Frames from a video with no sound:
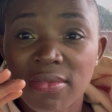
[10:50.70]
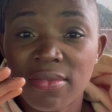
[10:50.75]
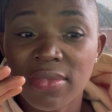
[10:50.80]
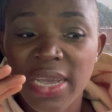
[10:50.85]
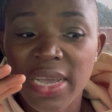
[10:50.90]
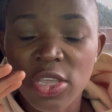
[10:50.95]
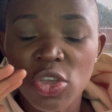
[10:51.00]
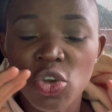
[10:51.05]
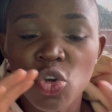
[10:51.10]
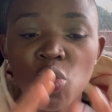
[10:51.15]

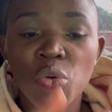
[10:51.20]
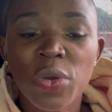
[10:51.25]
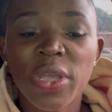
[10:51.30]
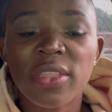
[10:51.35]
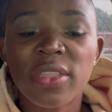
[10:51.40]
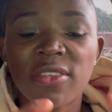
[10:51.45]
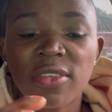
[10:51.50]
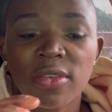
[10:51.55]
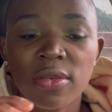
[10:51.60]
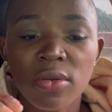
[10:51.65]
and you
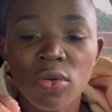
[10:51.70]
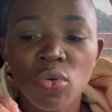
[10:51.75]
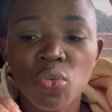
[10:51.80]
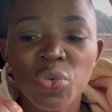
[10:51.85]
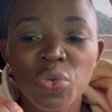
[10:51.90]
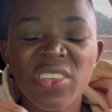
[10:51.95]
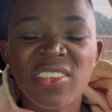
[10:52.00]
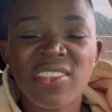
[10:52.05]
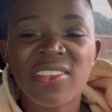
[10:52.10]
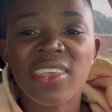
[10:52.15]
quit
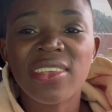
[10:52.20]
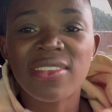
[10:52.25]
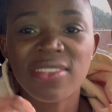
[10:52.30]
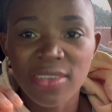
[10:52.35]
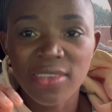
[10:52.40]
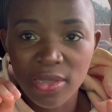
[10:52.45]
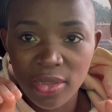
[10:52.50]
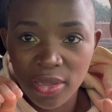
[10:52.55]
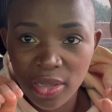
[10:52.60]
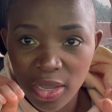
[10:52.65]

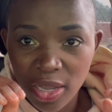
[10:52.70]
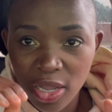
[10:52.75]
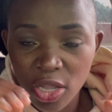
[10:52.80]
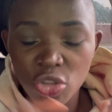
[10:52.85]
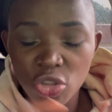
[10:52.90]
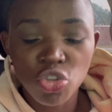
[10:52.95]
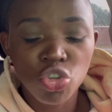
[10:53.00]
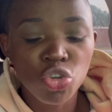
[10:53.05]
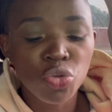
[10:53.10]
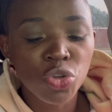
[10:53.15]
resisting
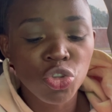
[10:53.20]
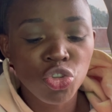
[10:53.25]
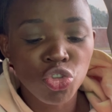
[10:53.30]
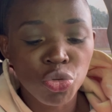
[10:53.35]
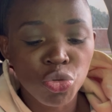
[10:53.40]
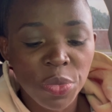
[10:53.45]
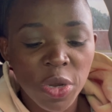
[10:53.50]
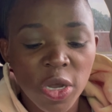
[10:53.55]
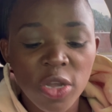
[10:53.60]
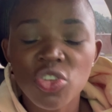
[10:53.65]
and doing too
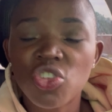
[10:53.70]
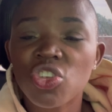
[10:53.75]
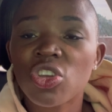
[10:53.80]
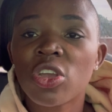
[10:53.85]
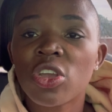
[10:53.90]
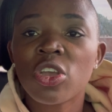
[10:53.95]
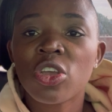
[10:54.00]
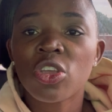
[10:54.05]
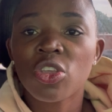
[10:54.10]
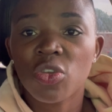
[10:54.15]
much,
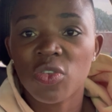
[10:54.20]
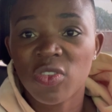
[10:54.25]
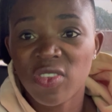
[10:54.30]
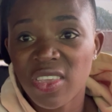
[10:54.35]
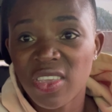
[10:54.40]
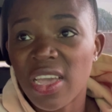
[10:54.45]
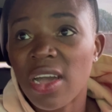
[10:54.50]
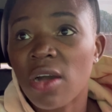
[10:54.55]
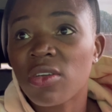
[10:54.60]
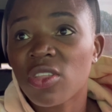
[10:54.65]
you
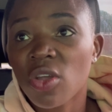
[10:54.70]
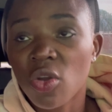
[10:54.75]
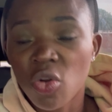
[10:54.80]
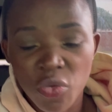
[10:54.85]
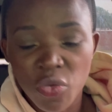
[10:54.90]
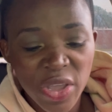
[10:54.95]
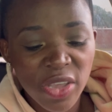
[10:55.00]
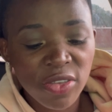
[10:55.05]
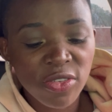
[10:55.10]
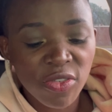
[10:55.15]
see how the
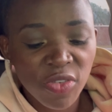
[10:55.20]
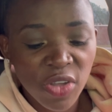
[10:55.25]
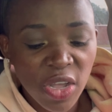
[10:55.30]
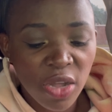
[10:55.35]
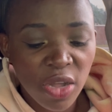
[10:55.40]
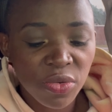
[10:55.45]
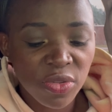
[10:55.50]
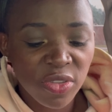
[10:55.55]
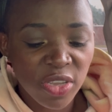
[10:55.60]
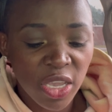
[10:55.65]
grace of
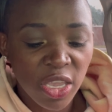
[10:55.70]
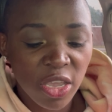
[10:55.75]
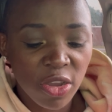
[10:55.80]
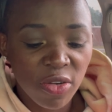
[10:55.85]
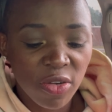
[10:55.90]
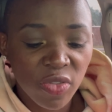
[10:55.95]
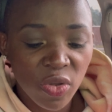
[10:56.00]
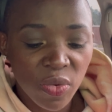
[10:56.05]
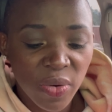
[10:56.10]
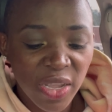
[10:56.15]
God will take care
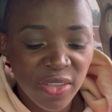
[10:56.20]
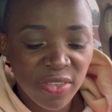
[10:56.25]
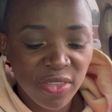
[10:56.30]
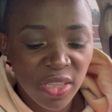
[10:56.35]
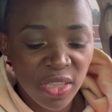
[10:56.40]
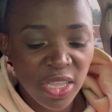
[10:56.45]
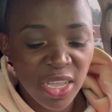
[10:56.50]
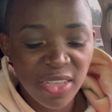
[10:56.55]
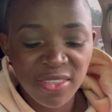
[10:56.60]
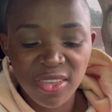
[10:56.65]
of the rest.
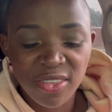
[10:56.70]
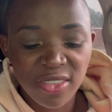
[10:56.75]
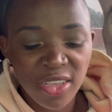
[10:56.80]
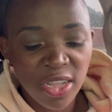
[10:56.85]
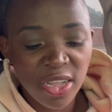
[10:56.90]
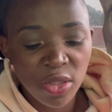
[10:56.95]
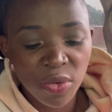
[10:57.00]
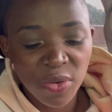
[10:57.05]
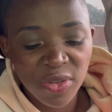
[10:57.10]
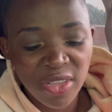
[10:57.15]
And that's
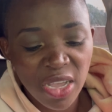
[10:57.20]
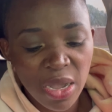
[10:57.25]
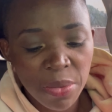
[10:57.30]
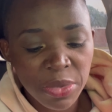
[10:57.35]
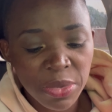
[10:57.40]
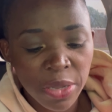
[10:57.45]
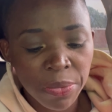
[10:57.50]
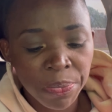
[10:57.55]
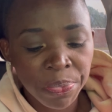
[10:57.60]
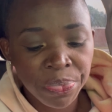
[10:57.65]
exactly what's
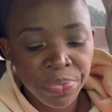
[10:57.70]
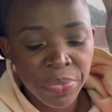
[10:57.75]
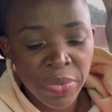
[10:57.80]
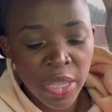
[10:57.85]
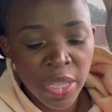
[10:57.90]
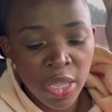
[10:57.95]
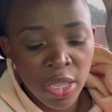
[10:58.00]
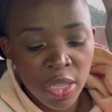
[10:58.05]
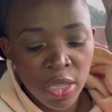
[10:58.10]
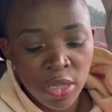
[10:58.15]
happening
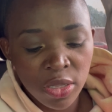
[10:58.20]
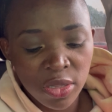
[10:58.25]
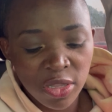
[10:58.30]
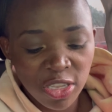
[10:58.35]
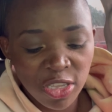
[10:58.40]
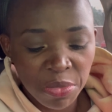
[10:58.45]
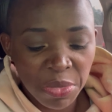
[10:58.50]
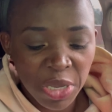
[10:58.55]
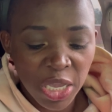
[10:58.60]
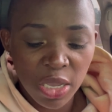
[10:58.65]

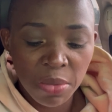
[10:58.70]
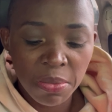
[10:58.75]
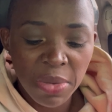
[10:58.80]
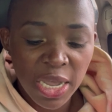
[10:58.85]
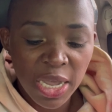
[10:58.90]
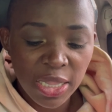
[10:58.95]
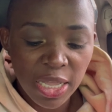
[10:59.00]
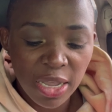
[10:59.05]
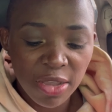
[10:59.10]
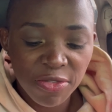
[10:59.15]
to me in my
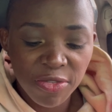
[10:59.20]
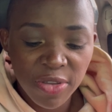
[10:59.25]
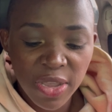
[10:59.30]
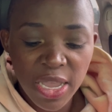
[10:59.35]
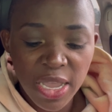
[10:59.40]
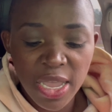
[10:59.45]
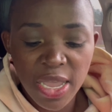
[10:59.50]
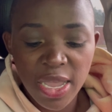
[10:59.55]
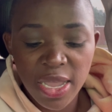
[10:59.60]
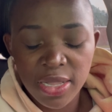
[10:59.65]
life.
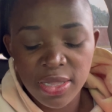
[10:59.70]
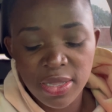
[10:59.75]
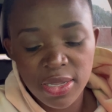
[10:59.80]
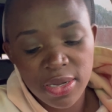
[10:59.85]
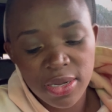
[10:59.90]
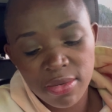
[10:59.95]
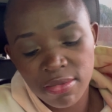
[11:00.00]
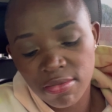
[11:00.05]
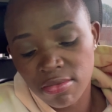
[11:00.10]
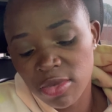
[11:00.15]
And
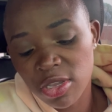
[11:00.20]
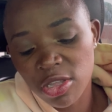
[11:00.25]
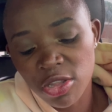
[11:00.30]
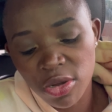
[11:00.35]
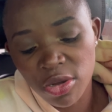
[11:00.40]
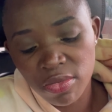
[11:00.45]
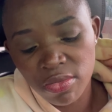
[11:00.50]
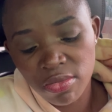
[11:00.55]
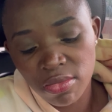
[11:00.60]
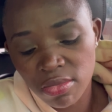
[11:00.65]
you
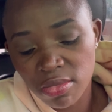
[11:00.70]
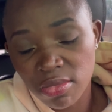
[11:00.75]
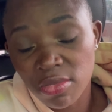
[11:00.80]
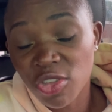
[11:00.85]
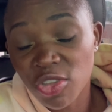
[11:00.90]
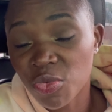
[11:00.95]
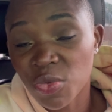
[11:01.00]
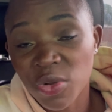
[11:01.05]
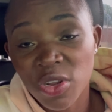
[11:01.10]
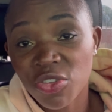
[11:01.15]
know
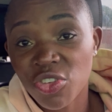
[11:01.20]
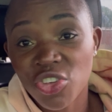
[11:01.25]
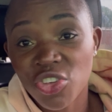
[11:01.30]
just wanted to